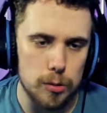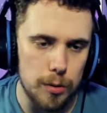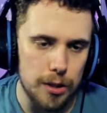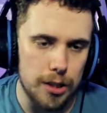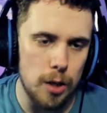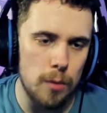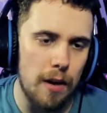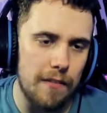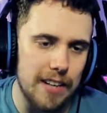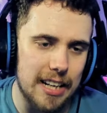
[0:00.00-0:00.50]
We
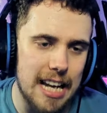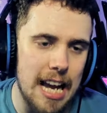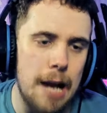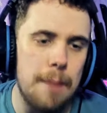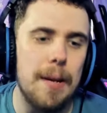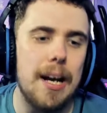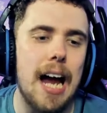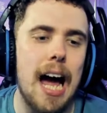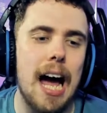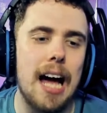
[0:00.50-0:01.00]
do have a game
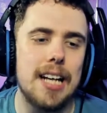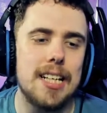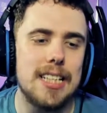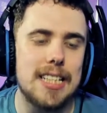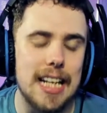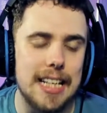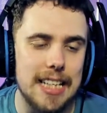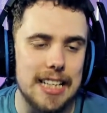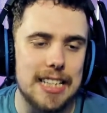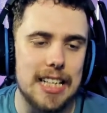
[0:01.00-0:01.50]
in hand
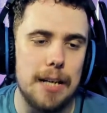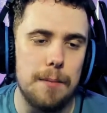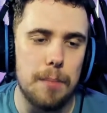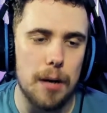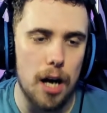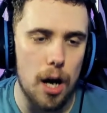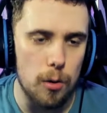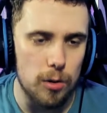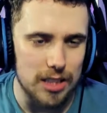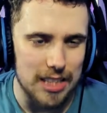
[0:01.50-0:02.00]
in the team
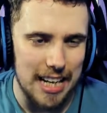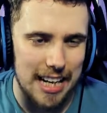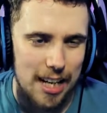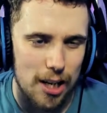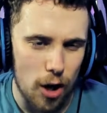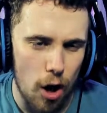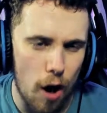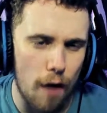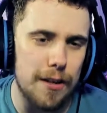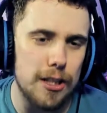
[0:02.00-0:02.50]
below us in
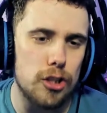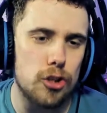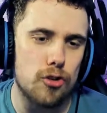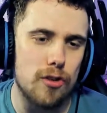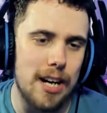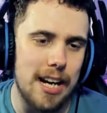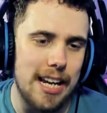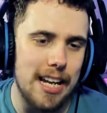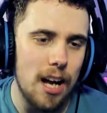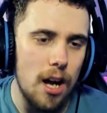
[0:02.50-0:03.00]

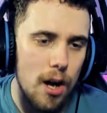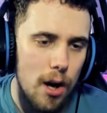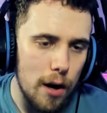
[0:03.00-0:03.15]
Coventry.